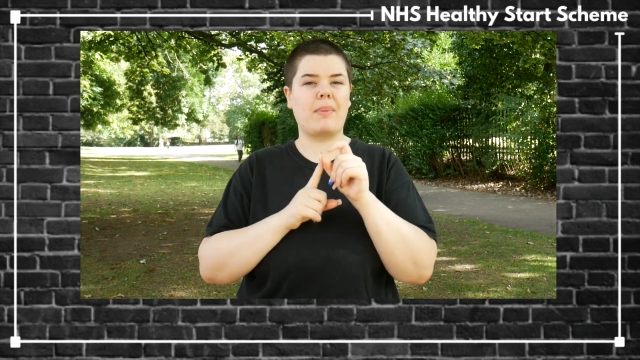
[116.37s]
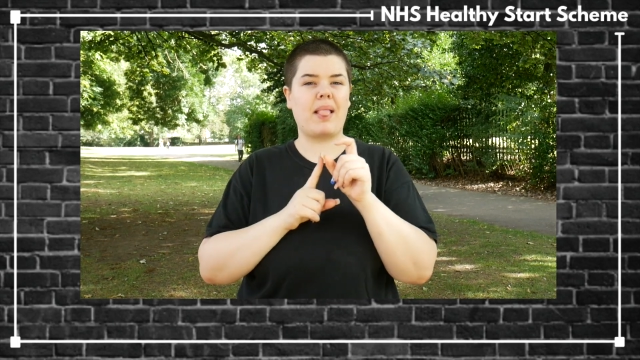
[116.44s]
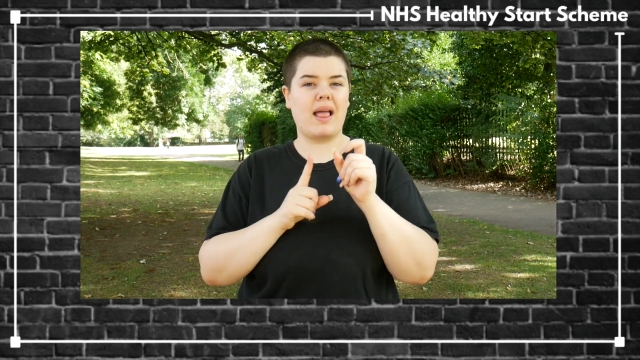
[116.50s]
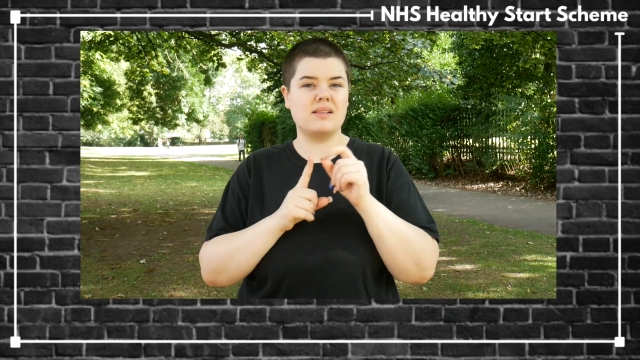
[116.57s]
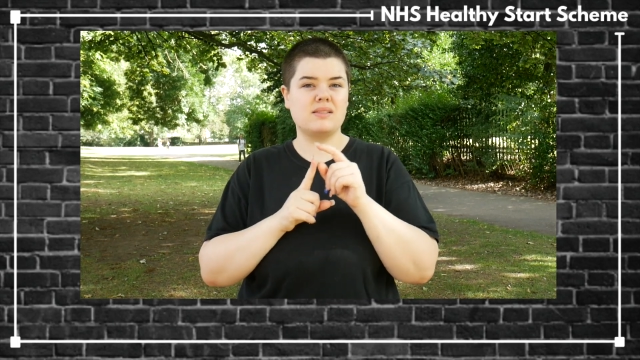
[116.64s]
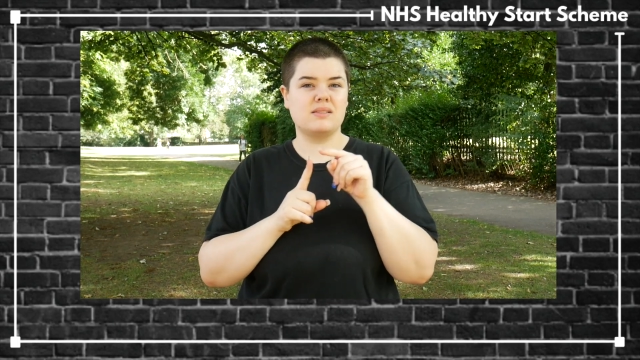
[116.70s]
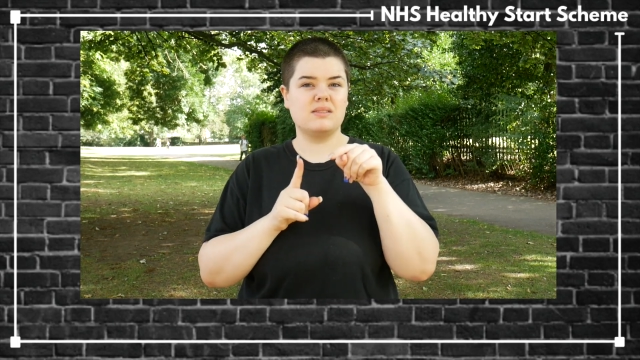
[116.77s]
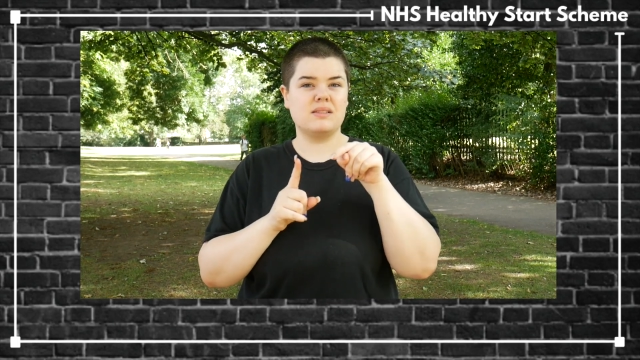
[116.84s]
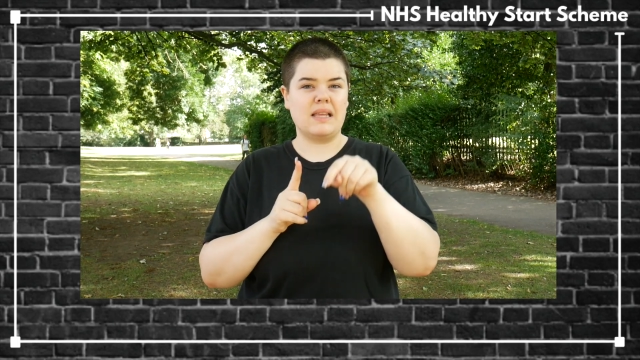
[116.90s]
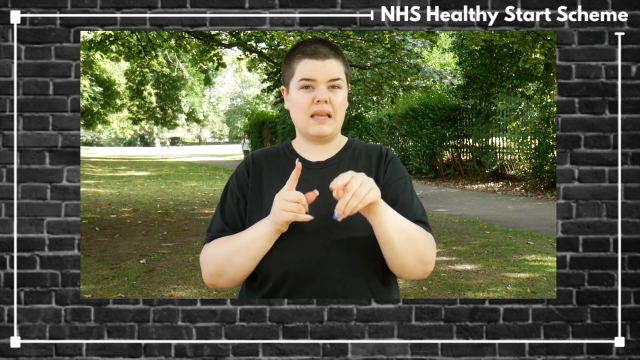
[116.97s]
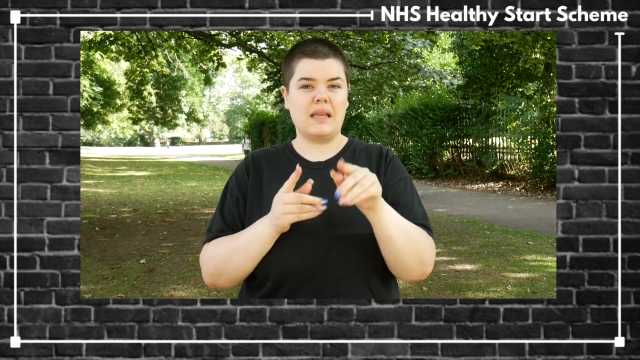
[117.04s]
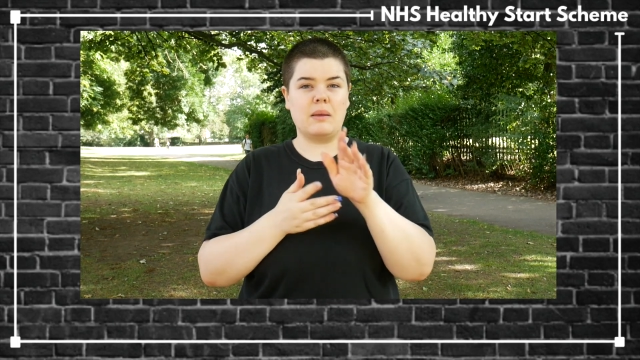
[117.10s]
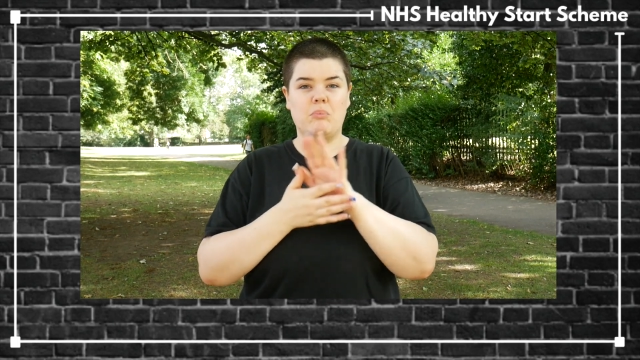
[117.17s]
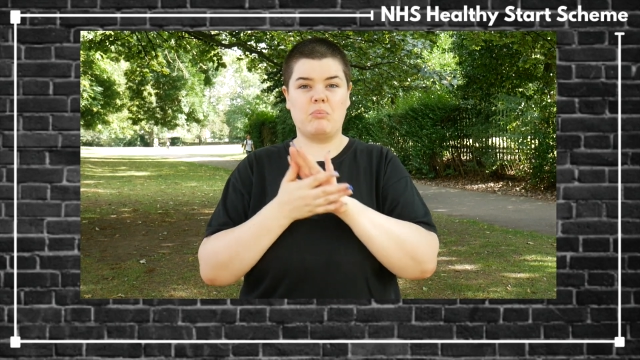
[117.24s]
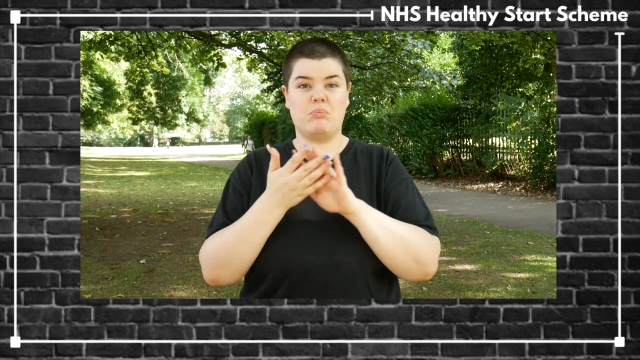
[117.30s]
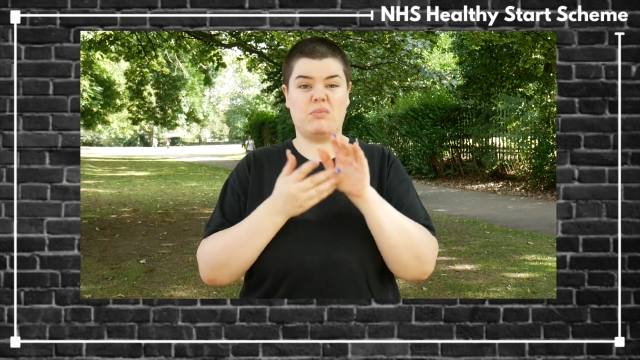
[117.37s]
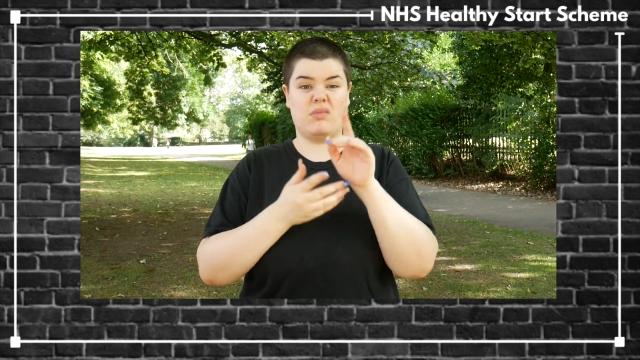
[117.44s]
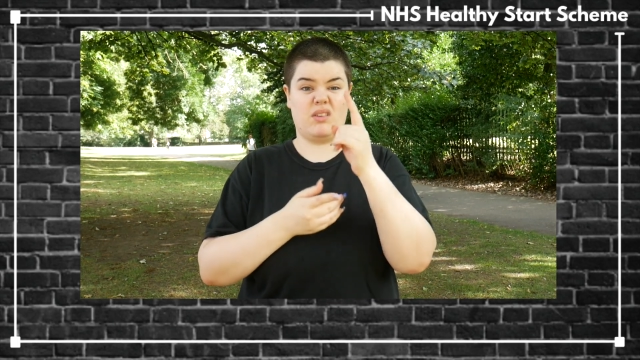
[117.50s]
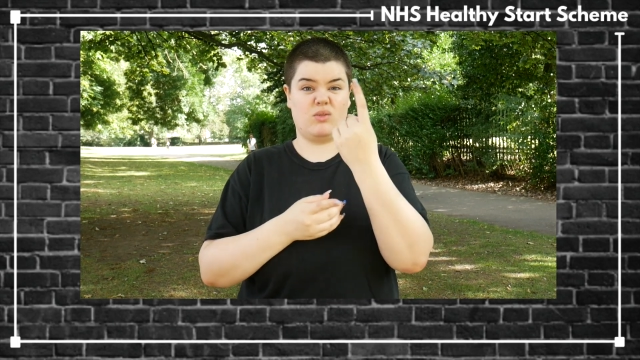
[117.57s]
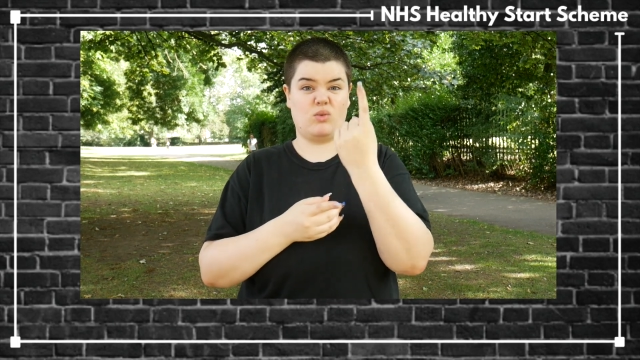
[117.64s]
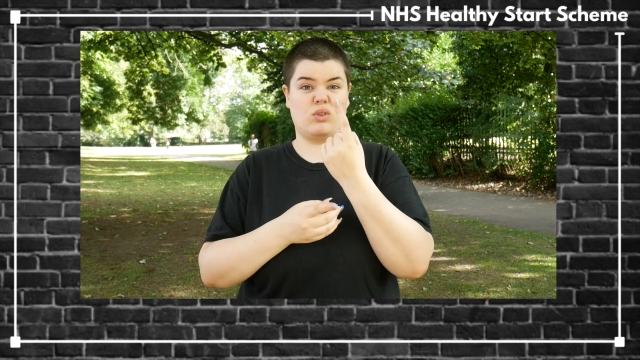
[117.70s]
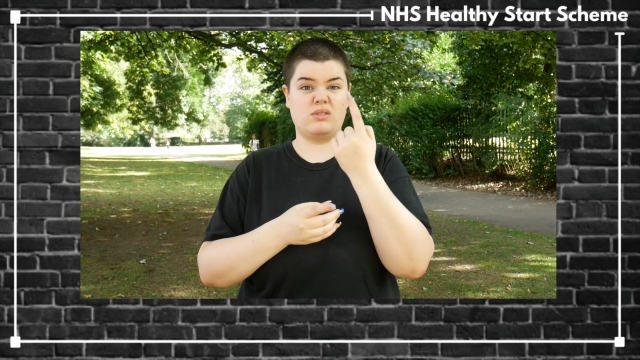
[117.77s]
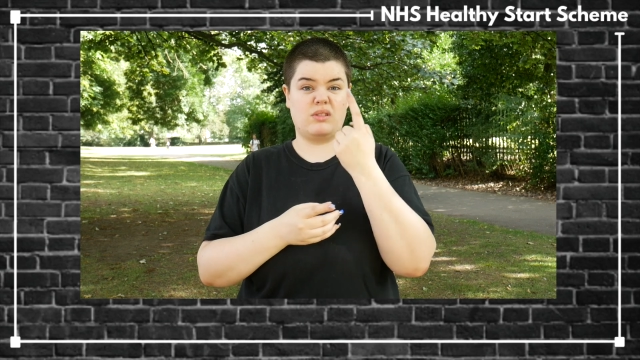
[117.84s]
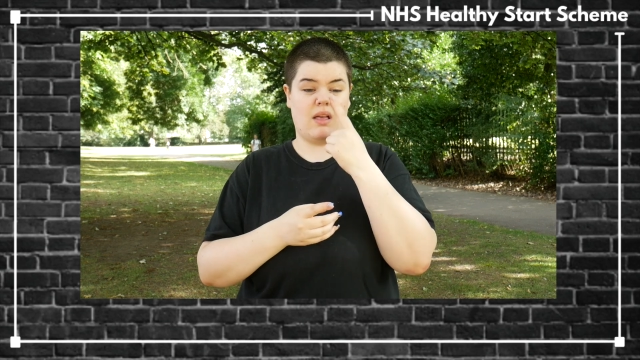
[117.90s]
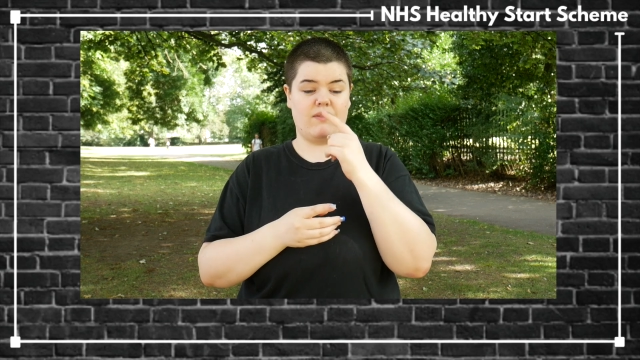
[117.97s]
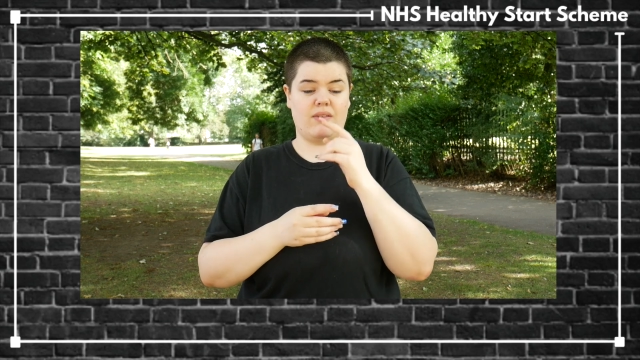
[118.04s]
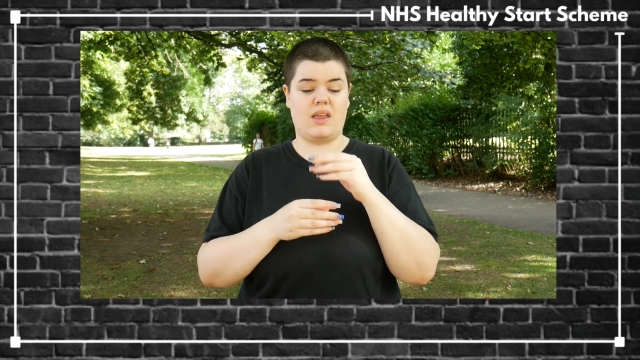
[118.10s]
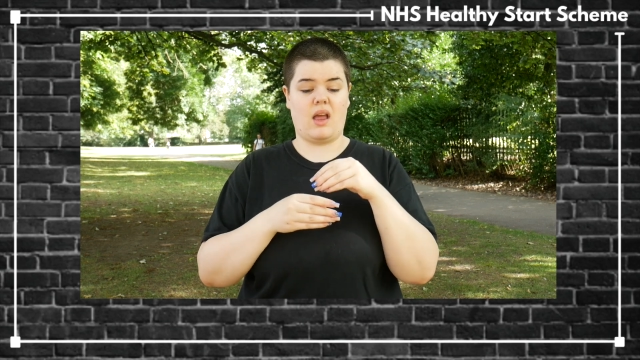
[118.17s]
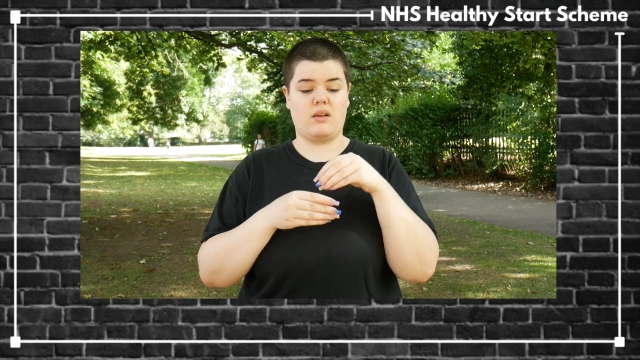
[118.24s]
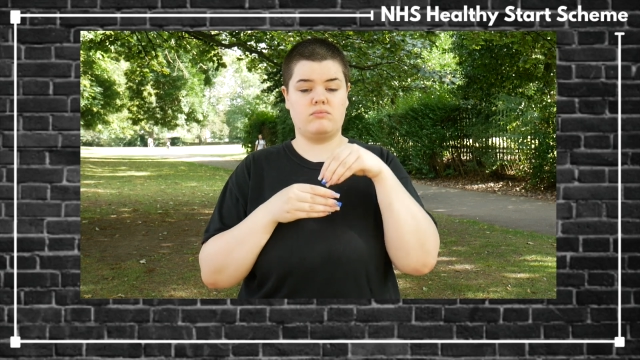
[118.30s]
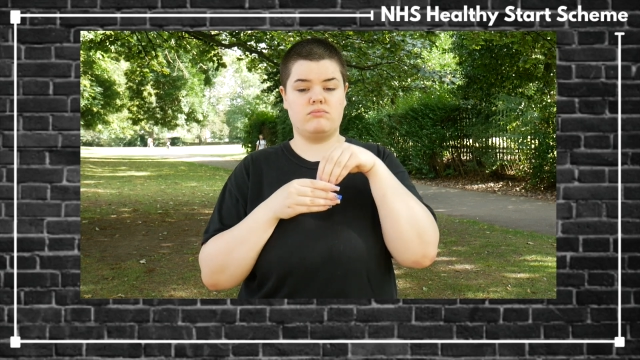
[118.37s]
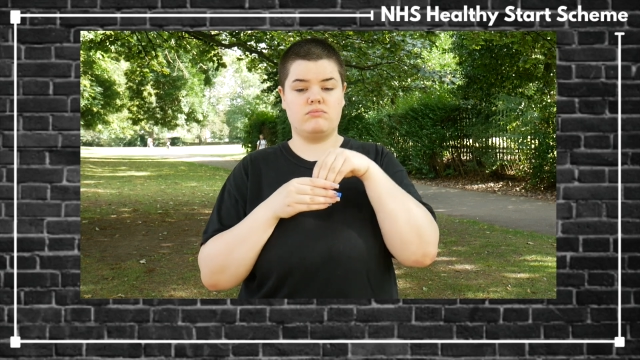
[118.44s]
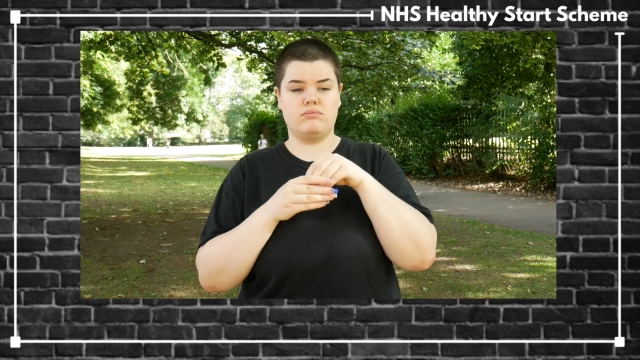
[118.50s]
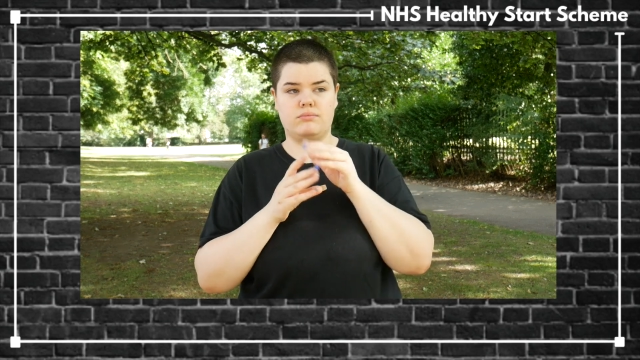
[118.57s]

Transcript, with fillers: card in the coming months.